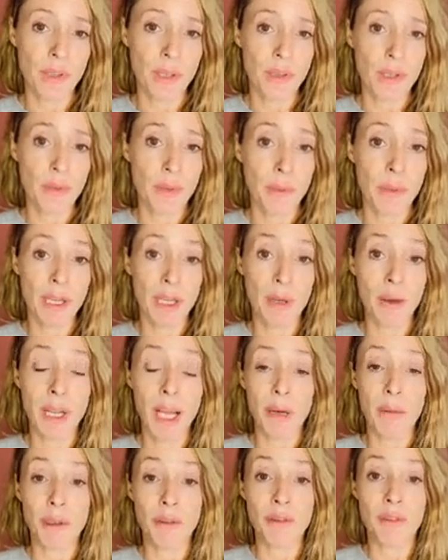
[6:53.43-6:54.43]
Now, depending on
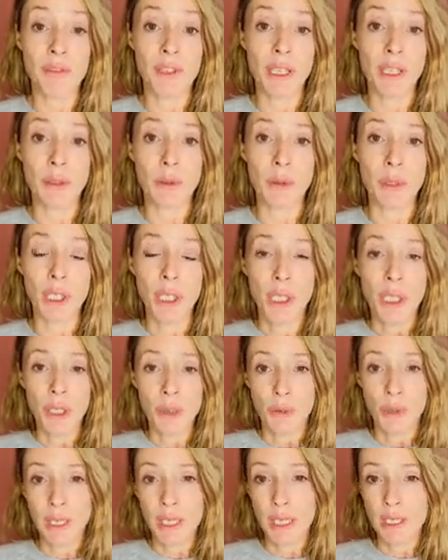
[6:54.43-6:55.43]
how we feel,
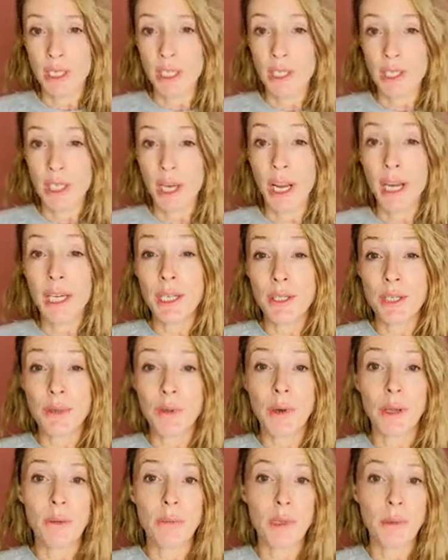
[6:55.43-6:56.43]
we can actually change the
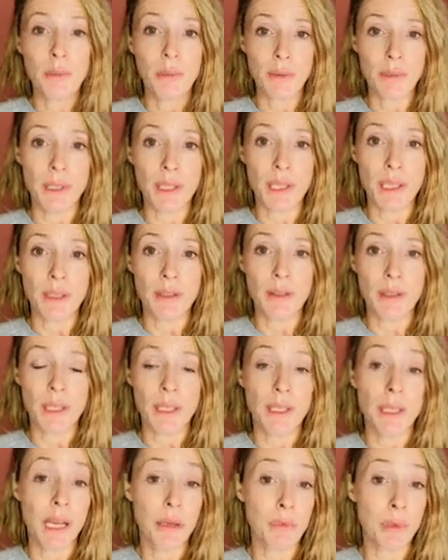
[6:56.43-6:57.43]
way we breathe,
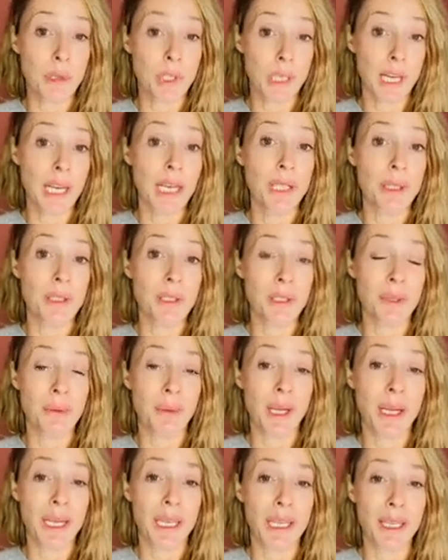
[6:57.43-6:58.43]
and that will change the
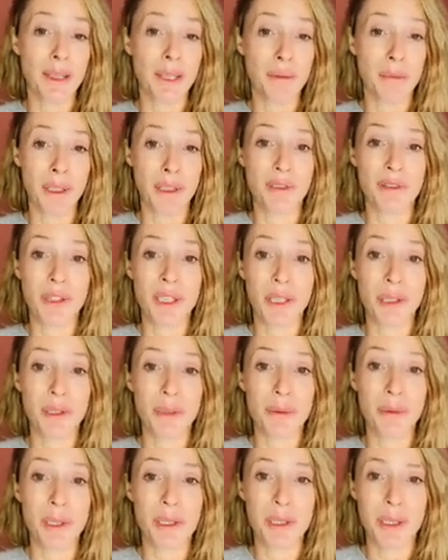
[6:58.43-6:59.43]
way that we feel,
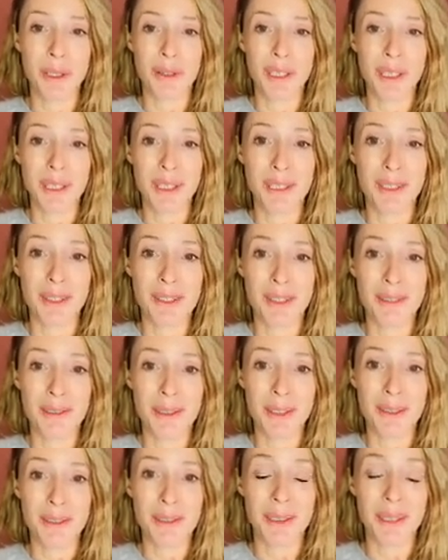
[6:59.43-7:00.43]
which I think is
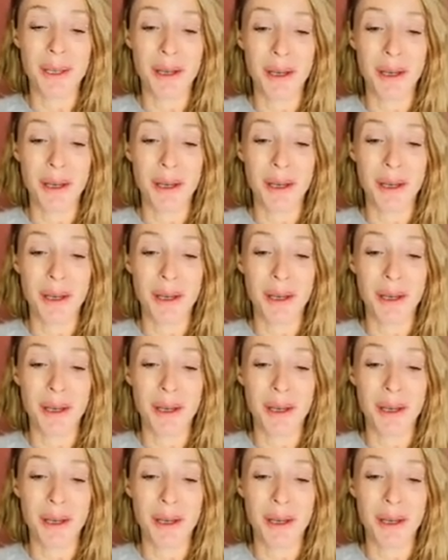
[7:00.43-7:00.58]
just,